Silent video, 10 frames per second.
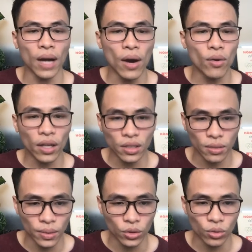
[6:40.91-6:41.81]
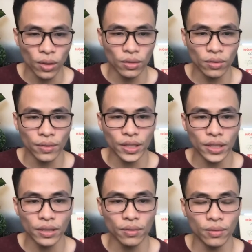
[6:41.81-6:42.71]
our customer try to
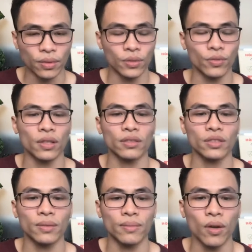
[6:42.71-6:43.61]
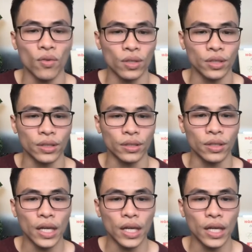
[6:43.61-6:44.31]
refund some order,